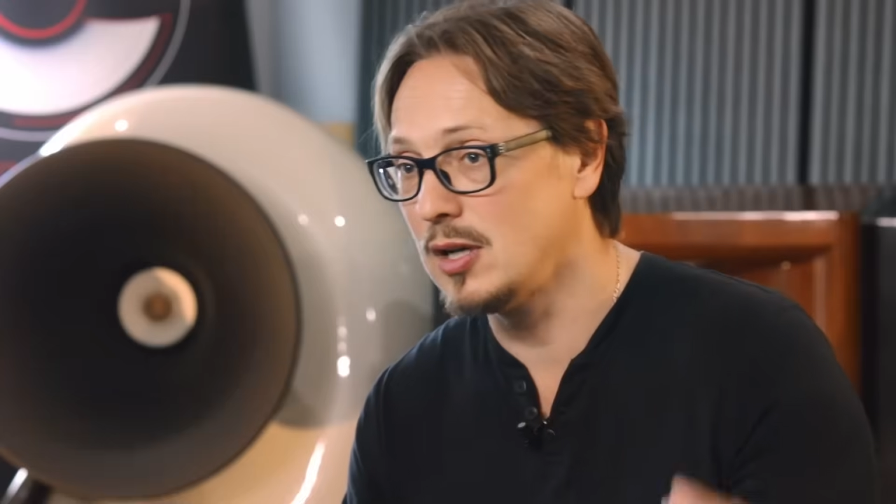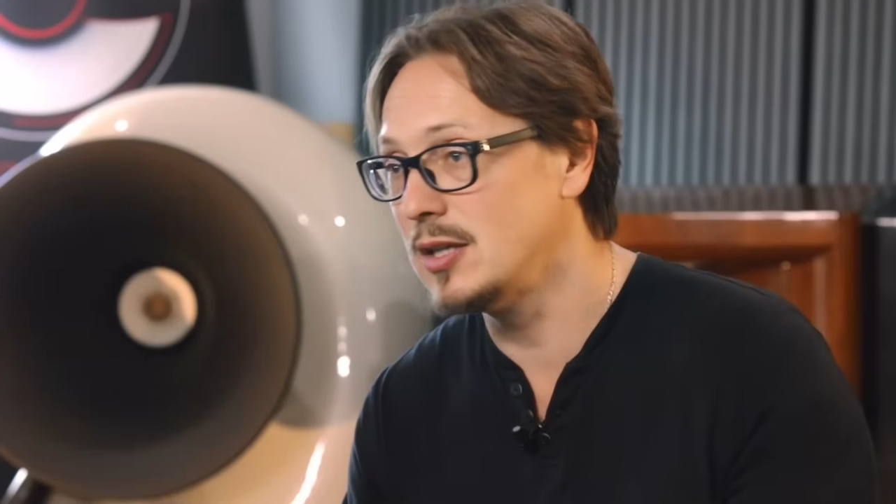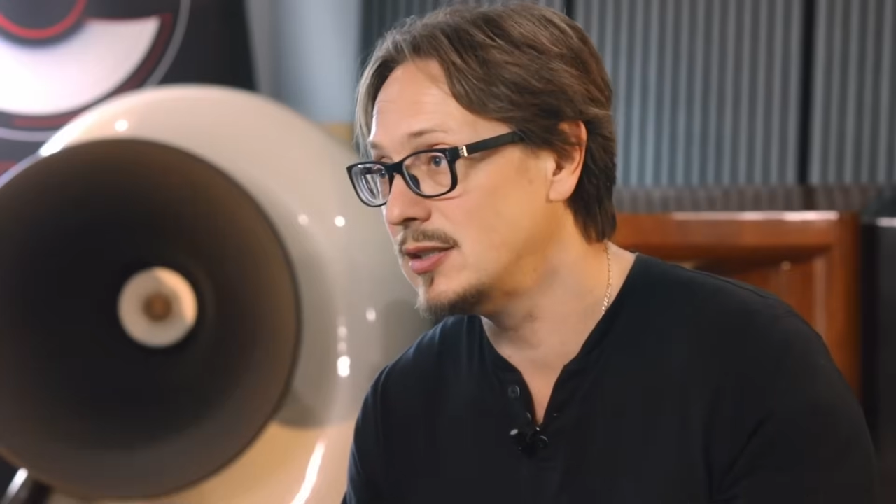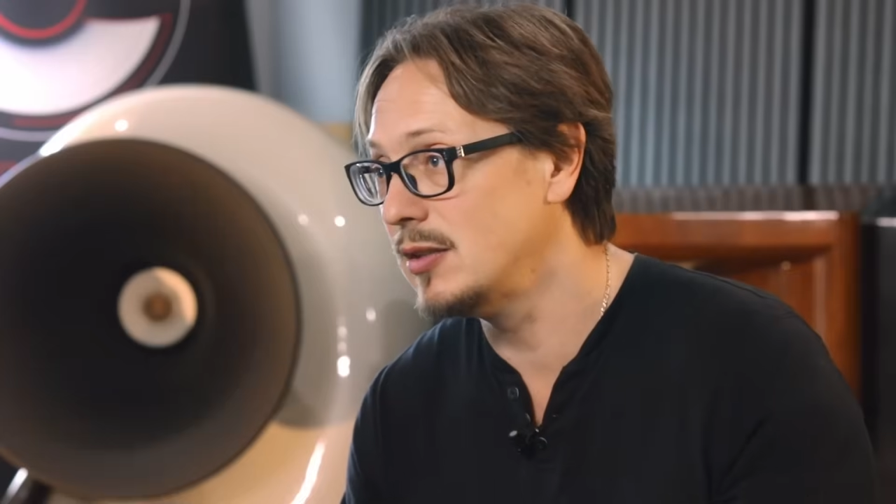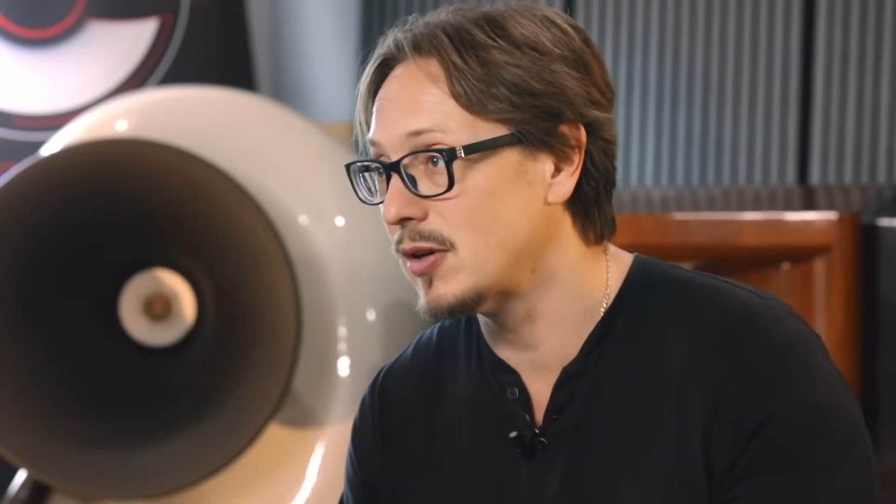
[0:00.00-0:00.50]
the
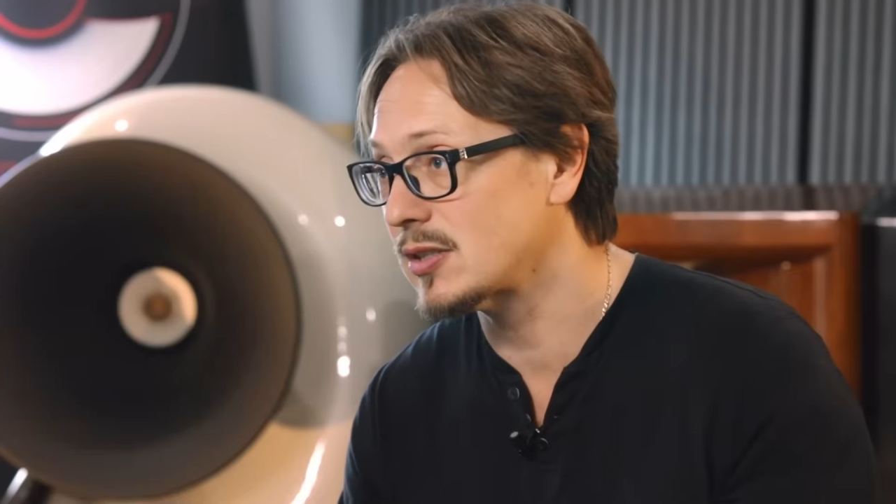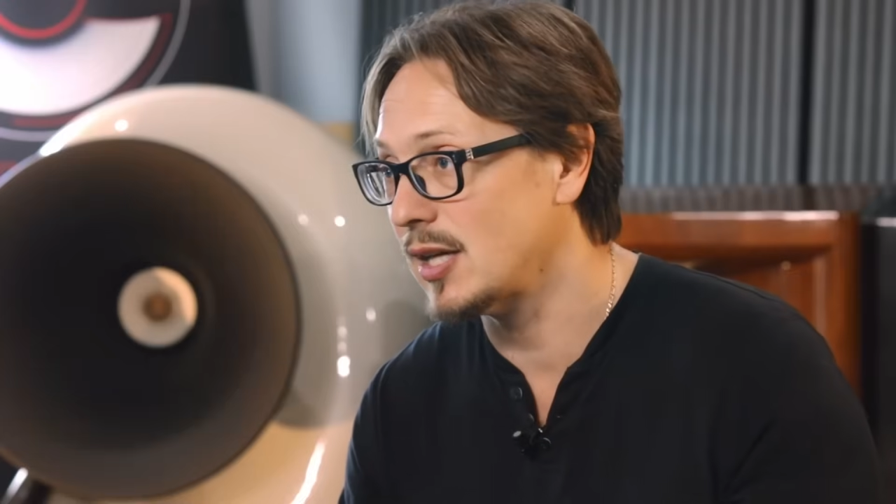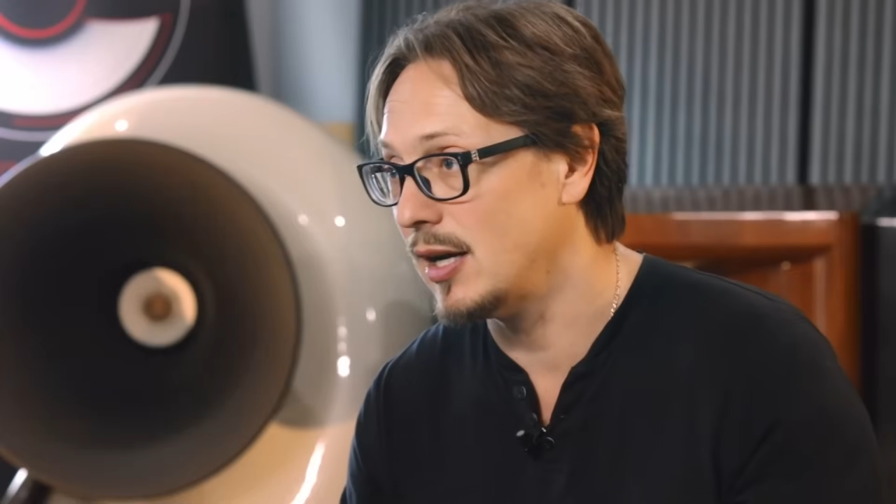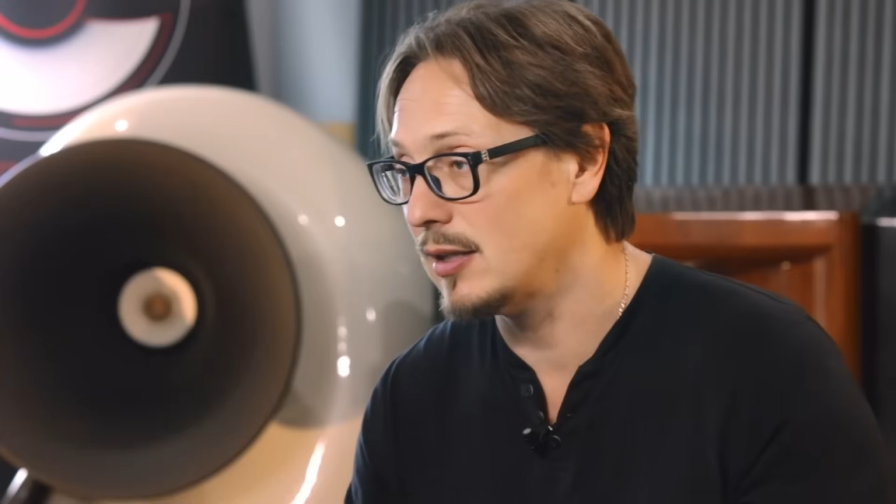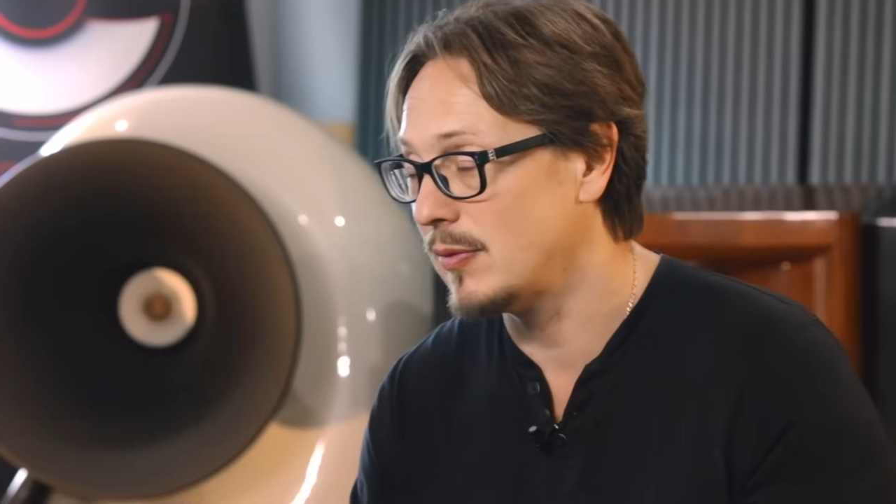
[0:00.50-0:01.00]
receiver
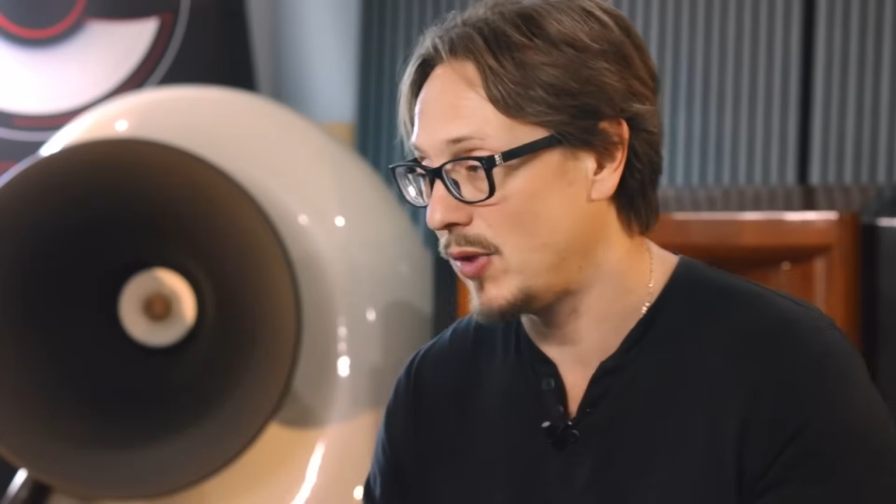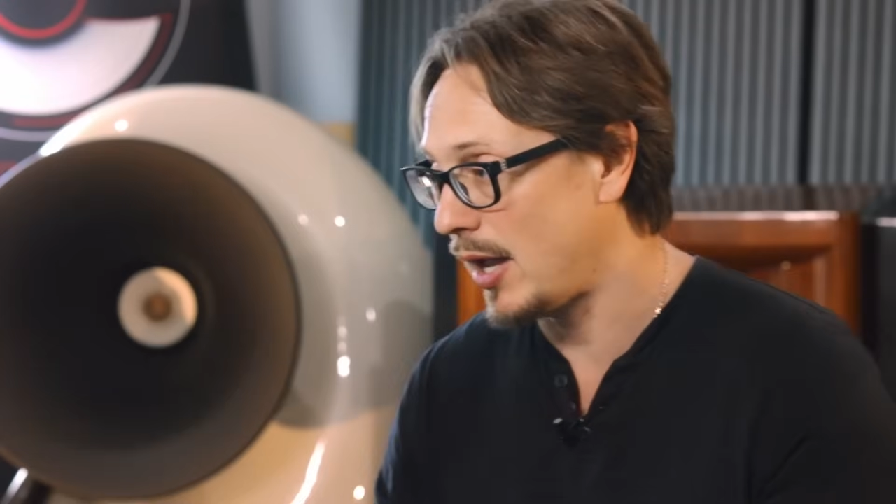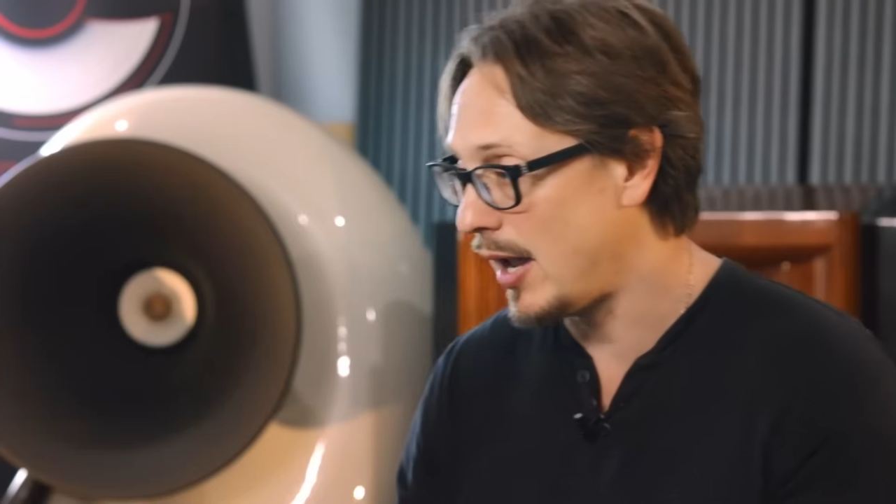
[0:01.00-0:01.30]
side